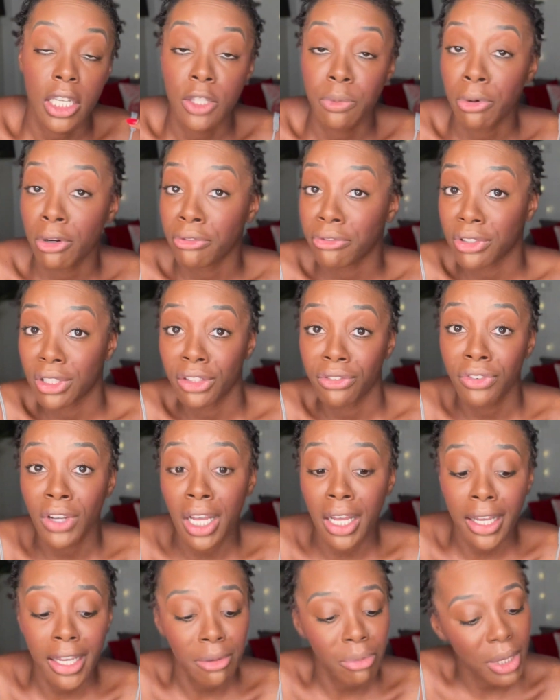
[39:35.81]
it's perfectly
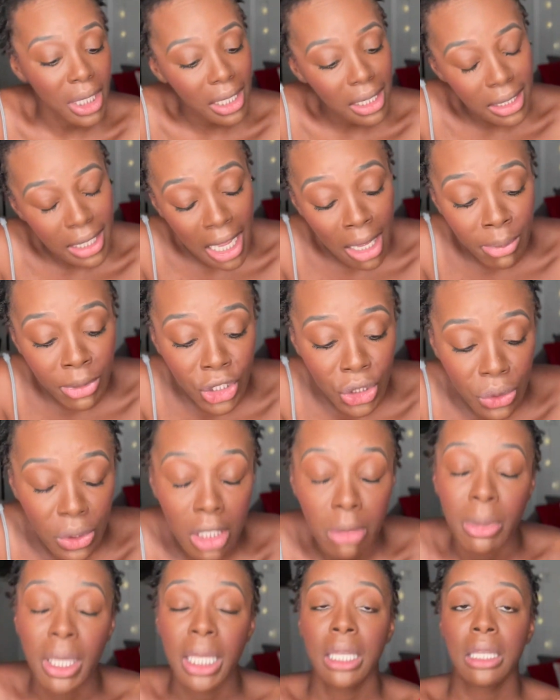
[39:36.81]
fine because I'm
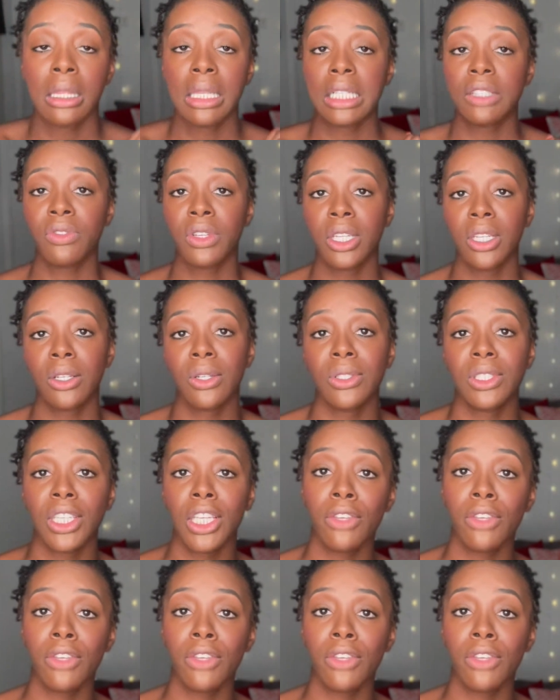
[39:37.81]
enjoying making these videos.